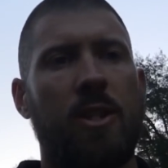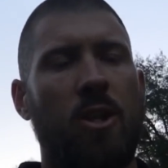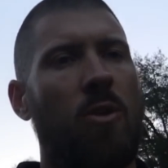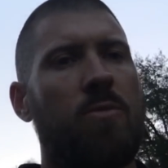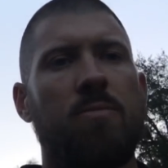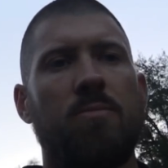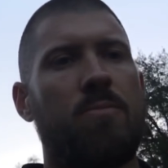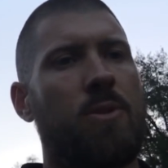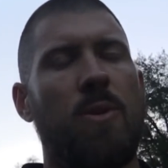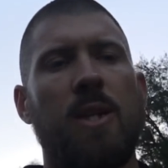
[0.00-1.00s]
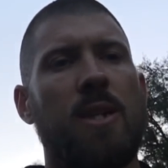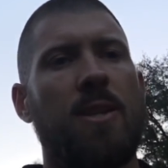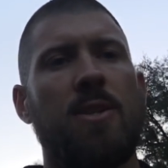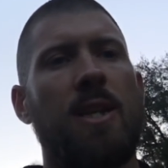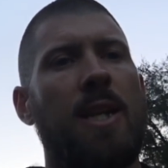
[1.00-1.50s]
Don't do anything
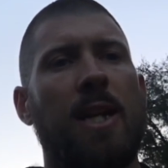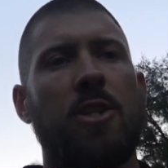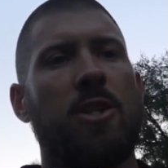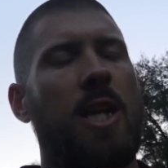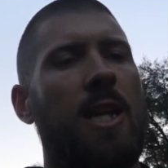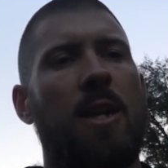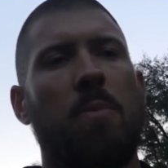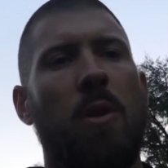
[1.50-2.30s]
silly like just eating a